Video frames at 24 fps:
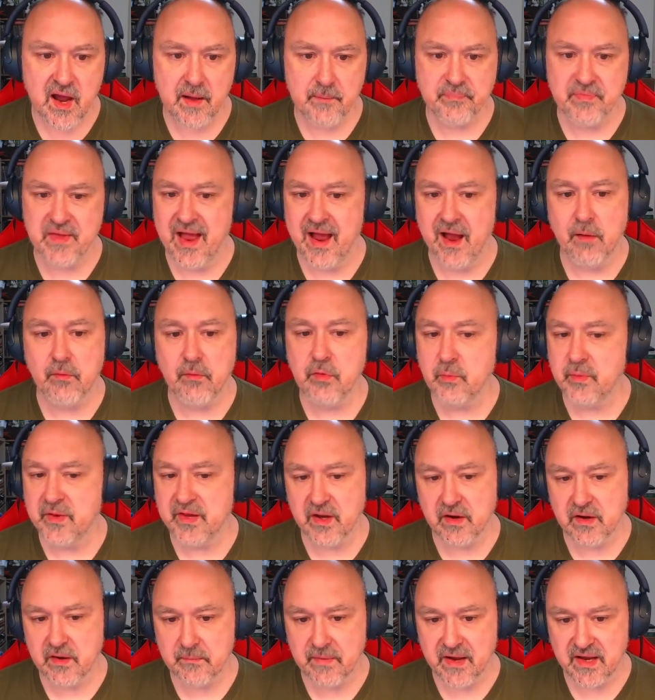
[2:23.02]
how are we
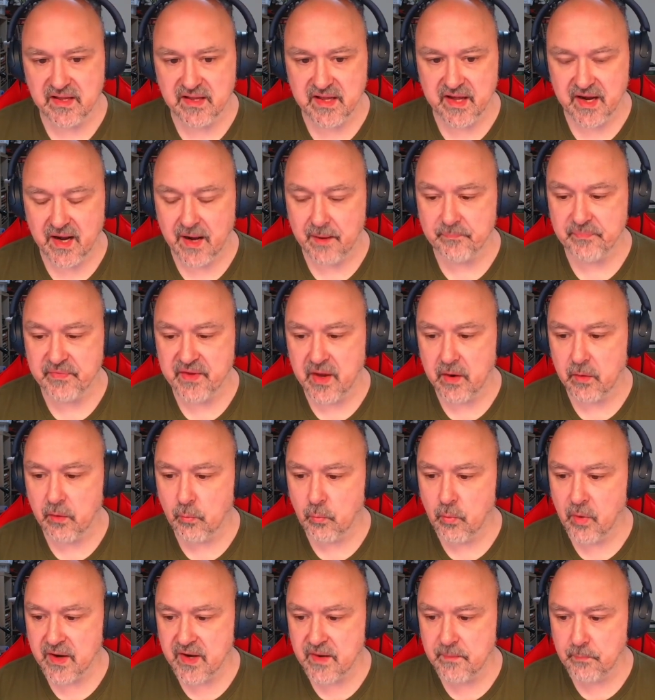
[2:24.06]
going to make that up? Now,
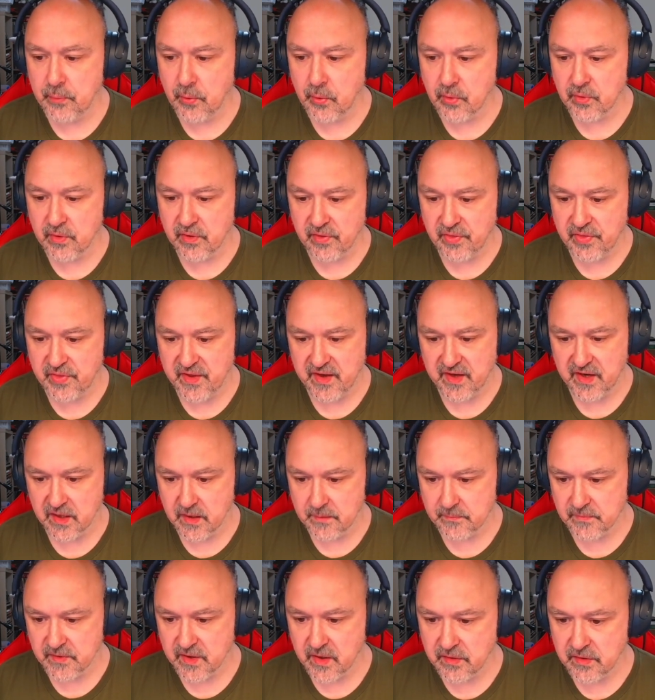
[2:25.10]
one important thing, and
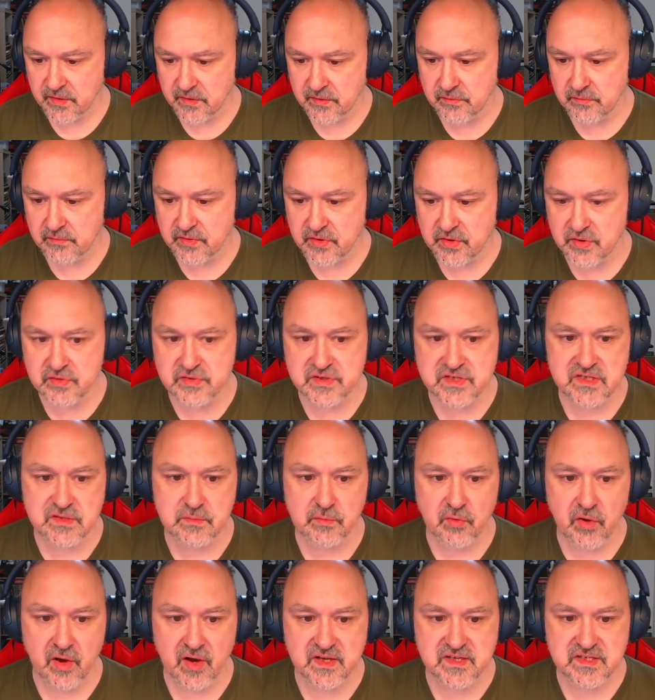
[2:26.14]
I'm going to use some
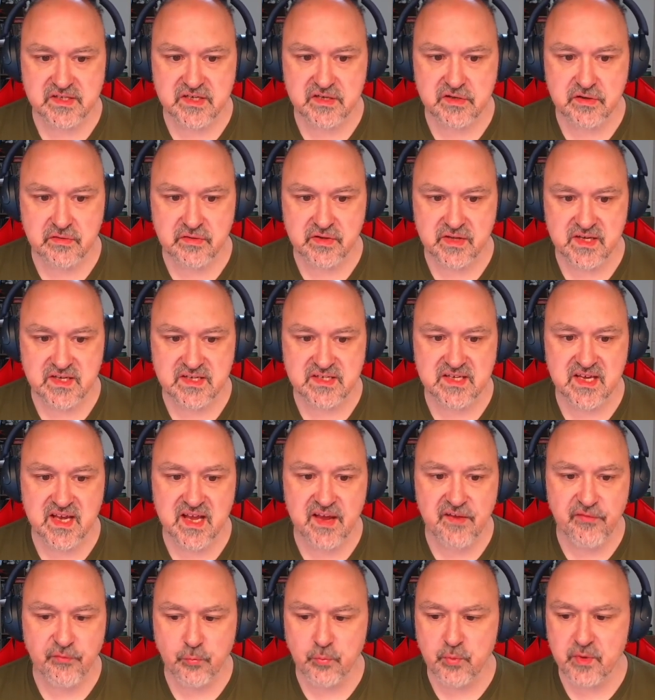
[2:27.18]
lines to do this.
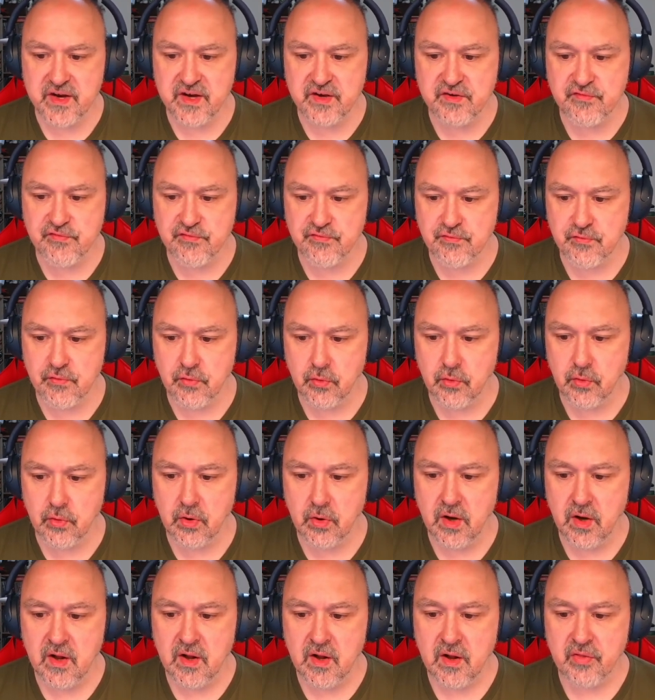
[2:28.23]
If we
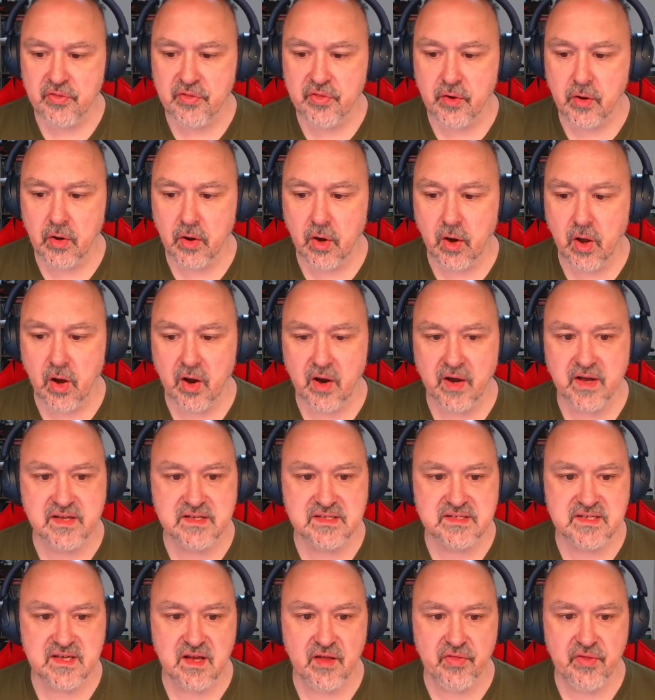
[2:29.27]
draw the
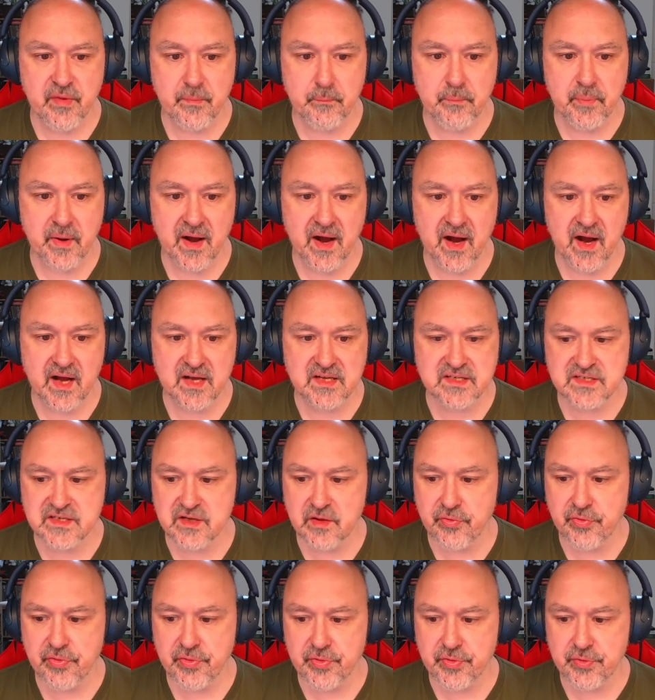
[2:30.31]
lines that pass
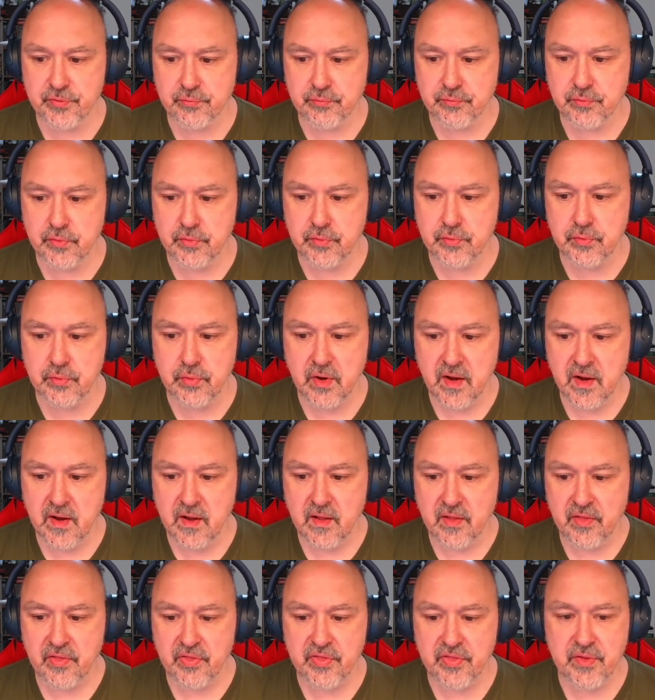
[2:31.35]
through
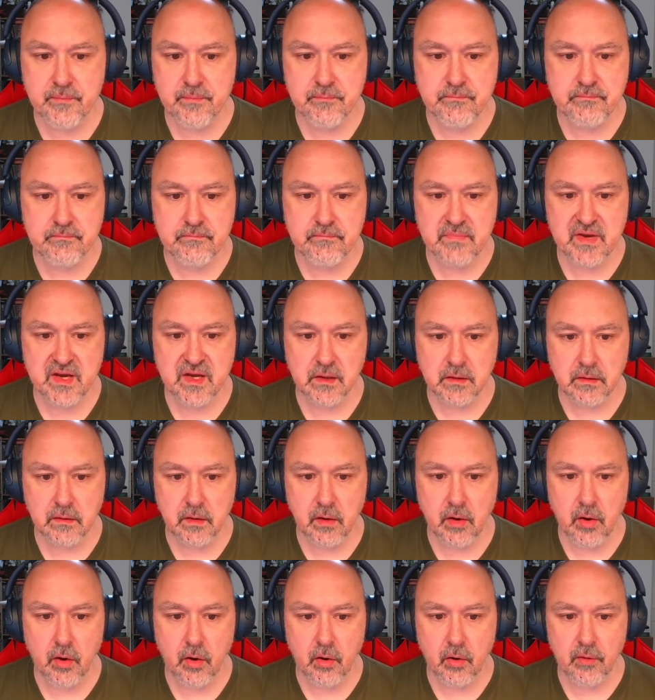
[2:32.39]
the
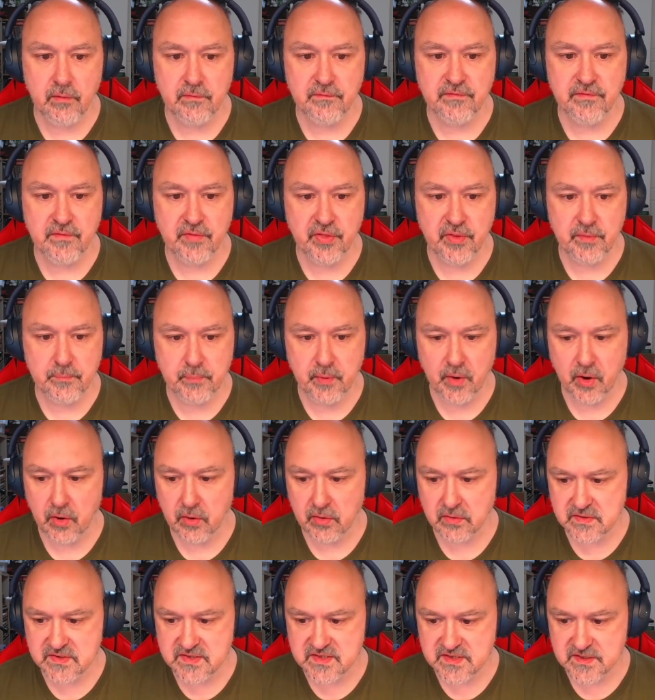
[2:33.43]
middle of the
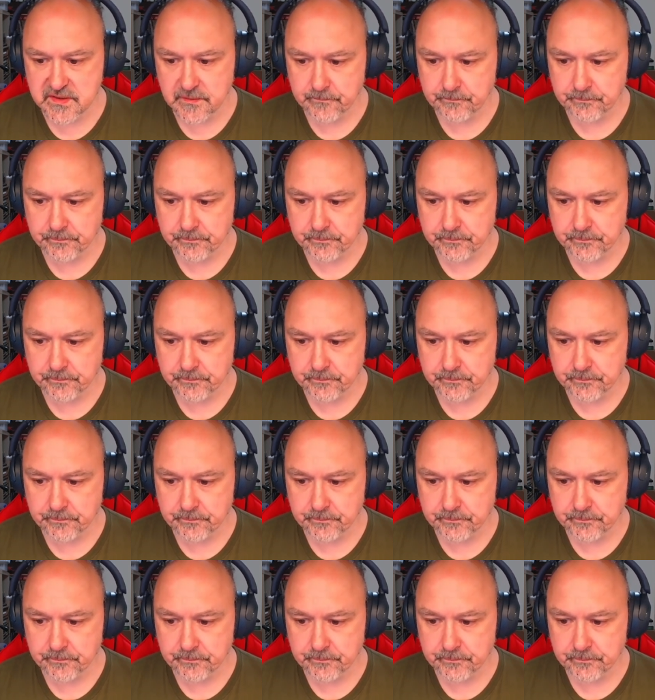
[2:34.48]
box,